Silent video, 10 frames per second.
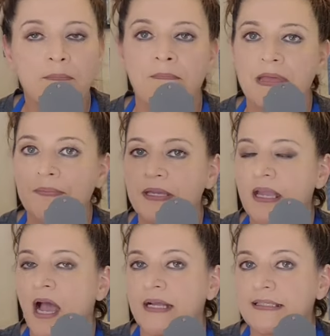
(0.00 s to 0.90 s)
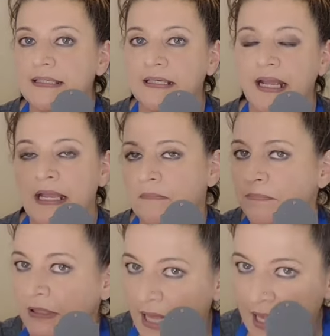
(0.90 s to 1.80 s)
Maybe I did a
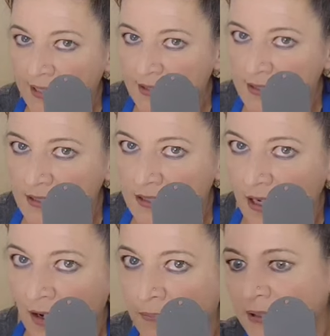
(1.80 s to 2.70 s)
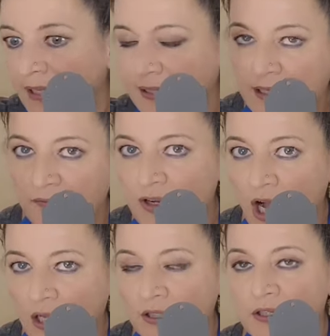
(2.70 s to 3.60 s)
blend, a blending of
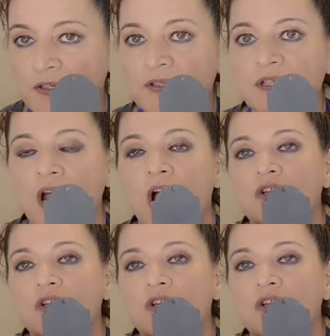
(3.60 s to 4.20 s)
colors.